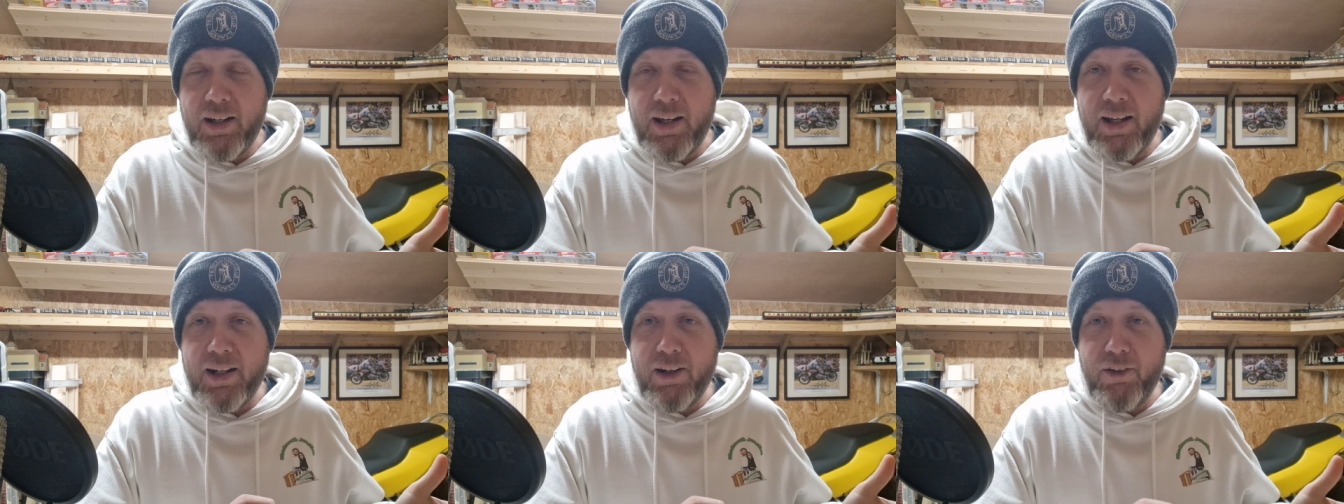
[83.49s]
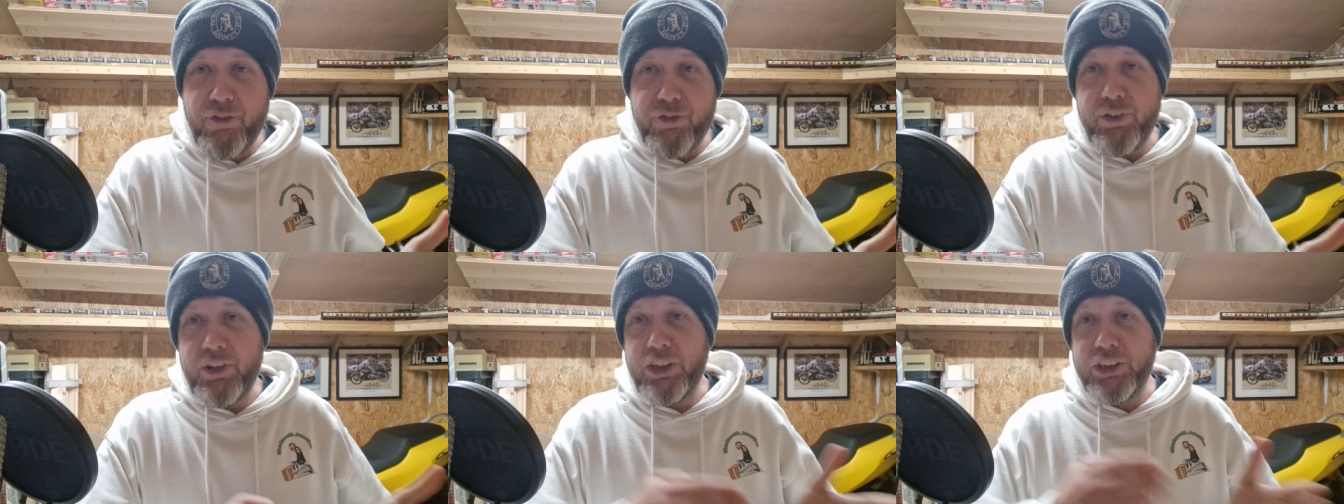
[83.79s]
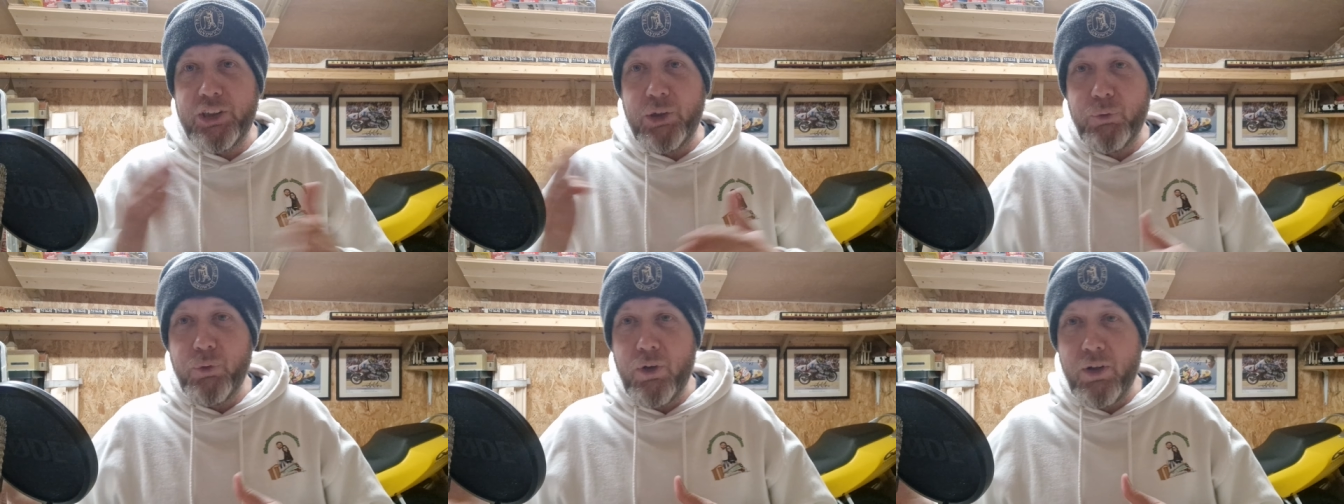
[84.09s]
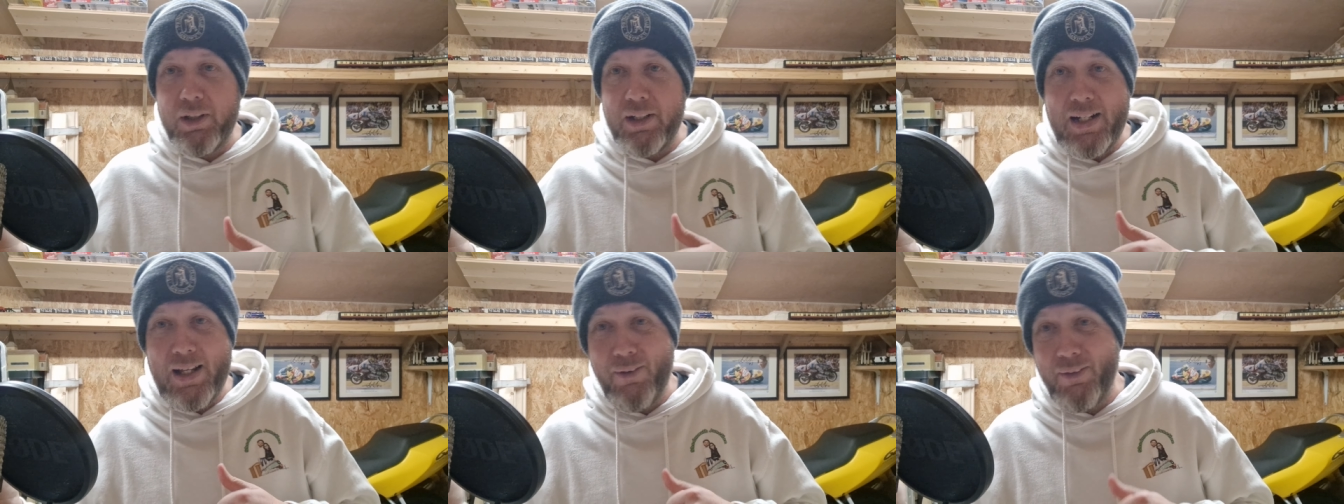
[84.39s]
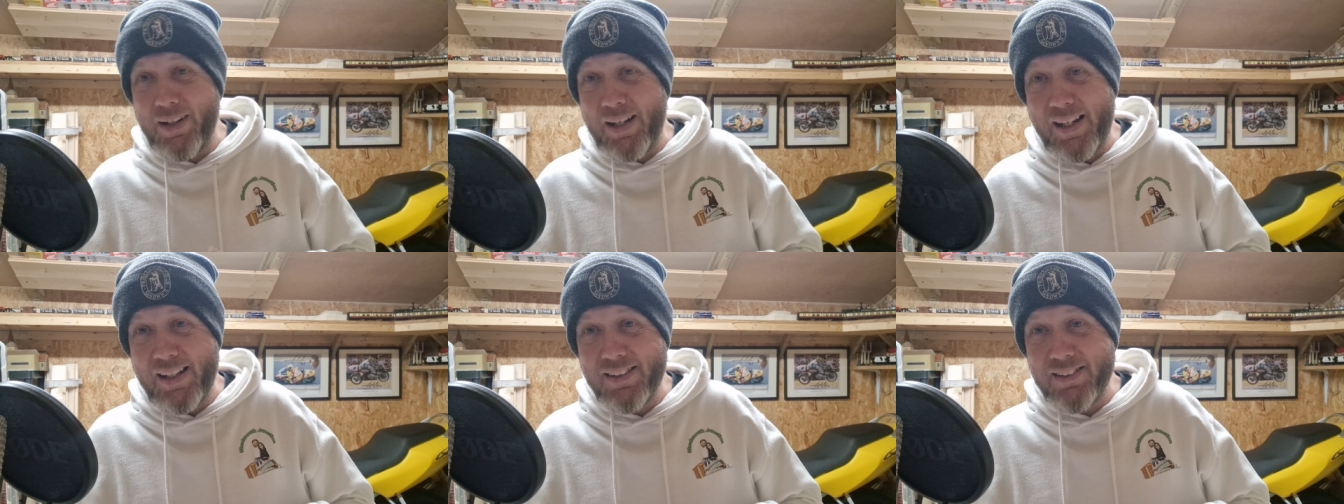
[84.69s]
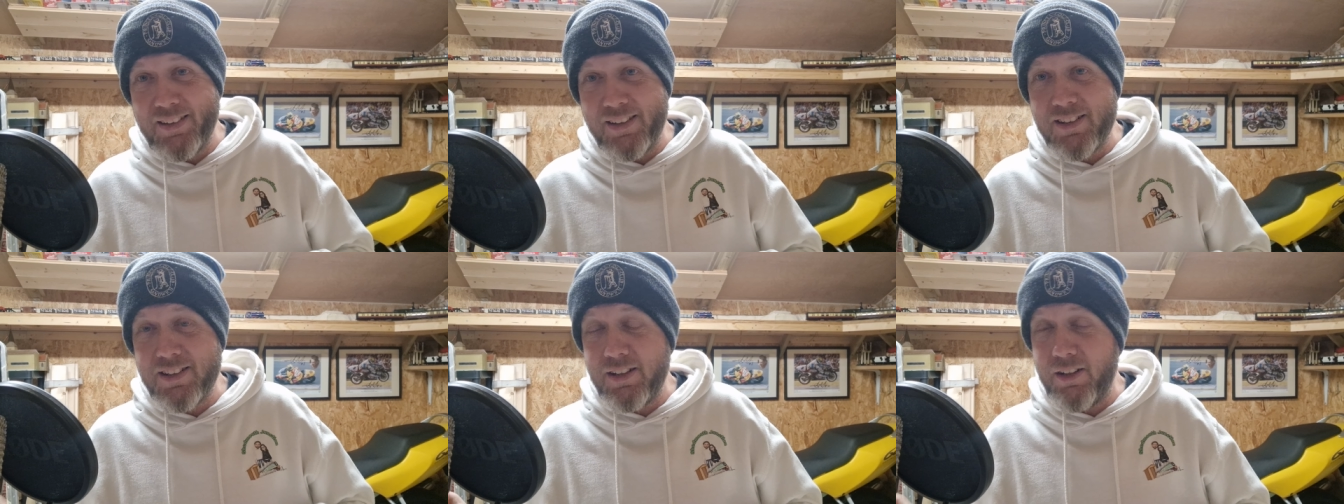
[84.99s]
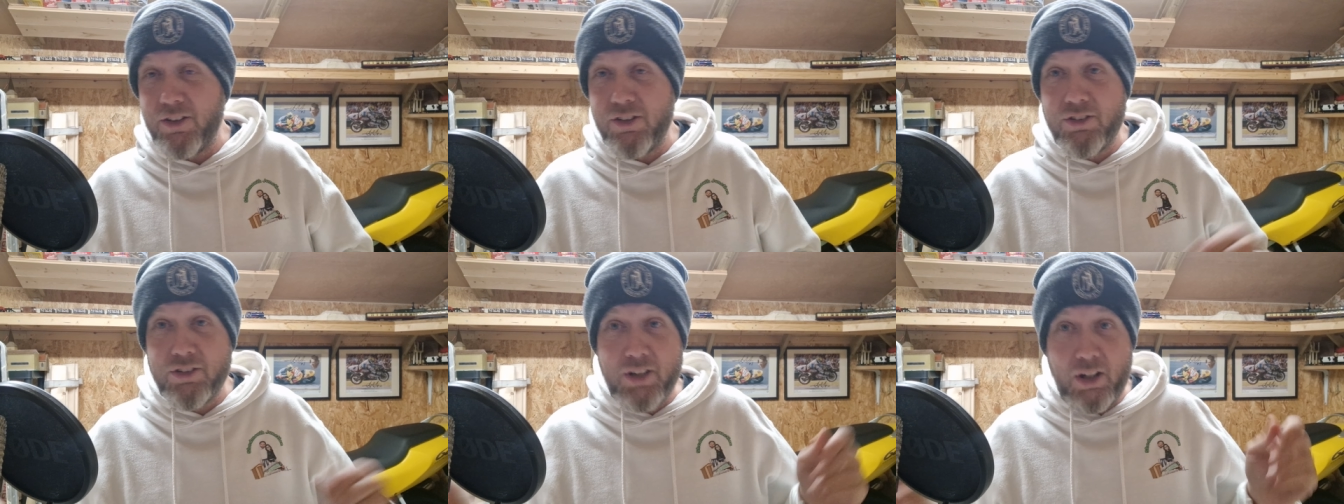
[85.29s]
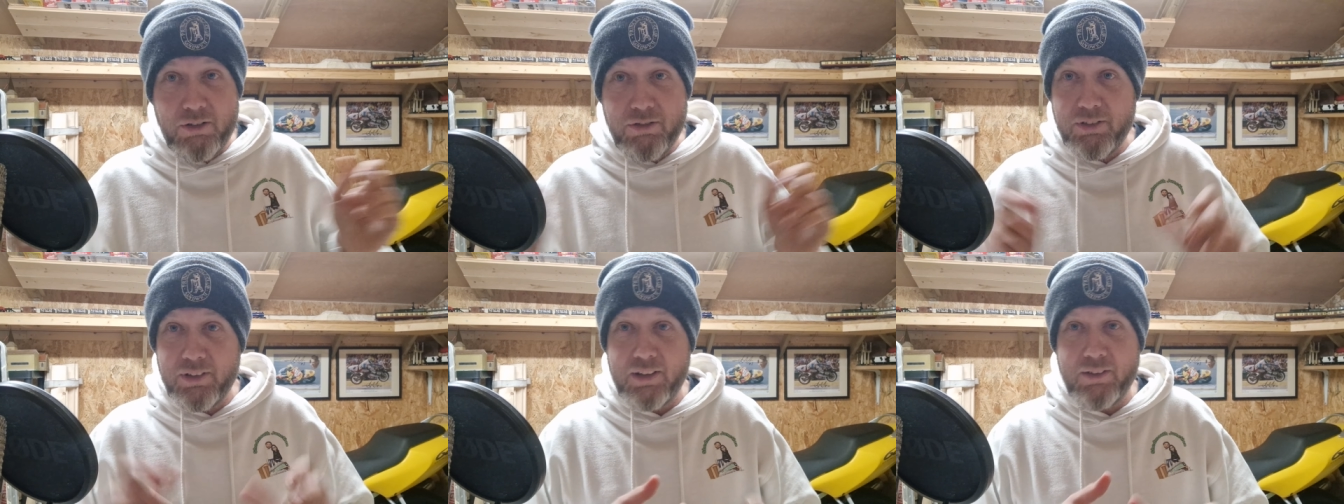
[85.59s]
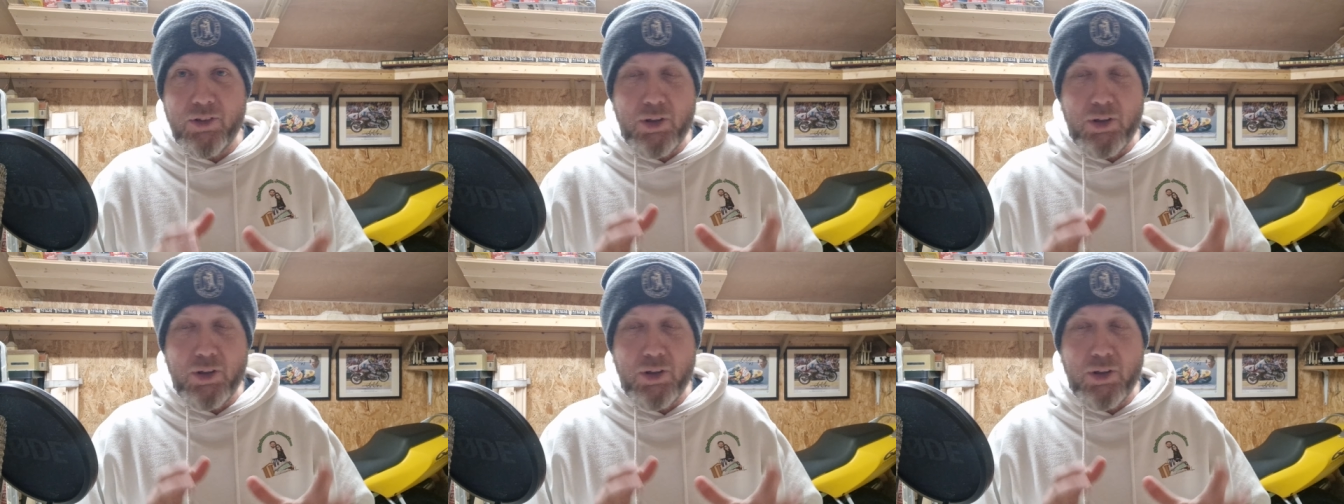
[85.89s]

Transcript: and I'm finishing work an hour later. So just don't.